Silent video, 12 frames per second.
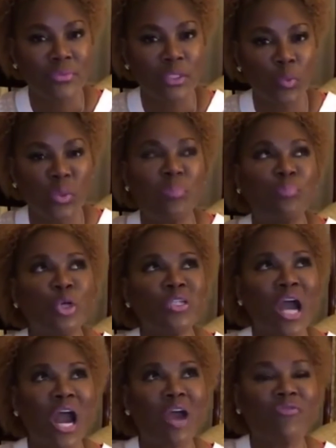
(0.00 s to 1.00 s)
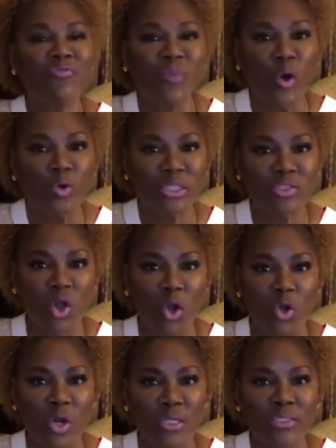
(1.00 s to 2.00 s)
we put our focus
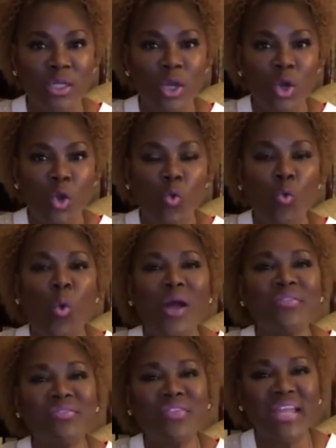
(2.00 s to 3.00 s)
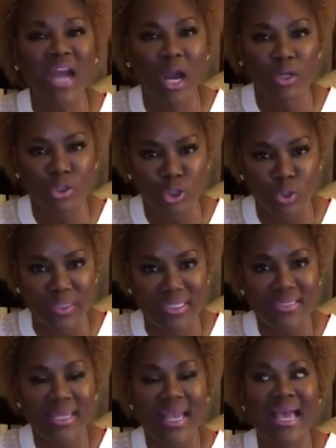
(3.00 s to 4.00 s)
on what they are
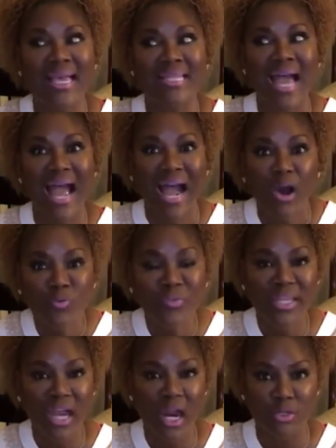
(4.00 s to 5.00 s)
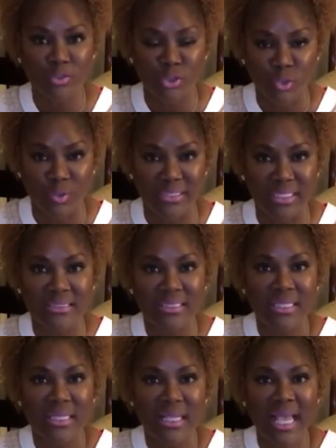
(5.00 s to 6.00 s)
doing and how they are doing it
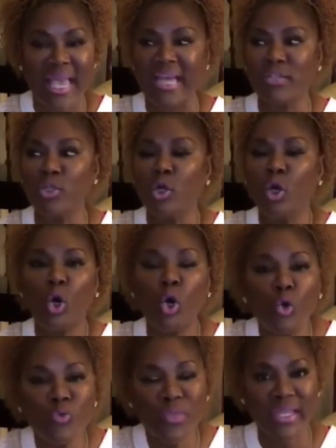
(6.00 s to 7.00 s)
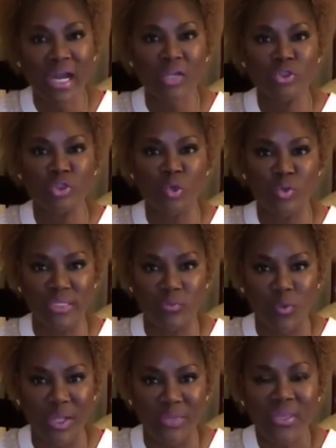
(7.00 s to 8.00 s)
and who they are doing it
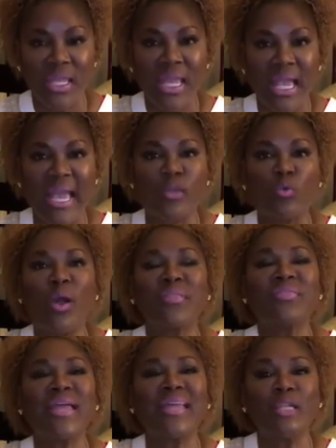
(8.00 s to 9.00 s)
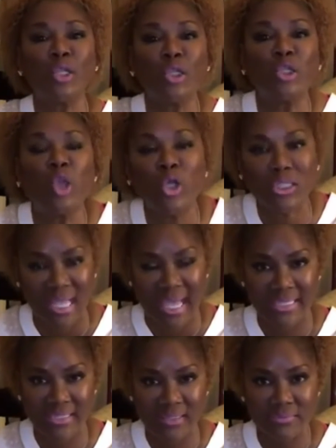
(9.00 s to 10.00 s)
with and what they look like,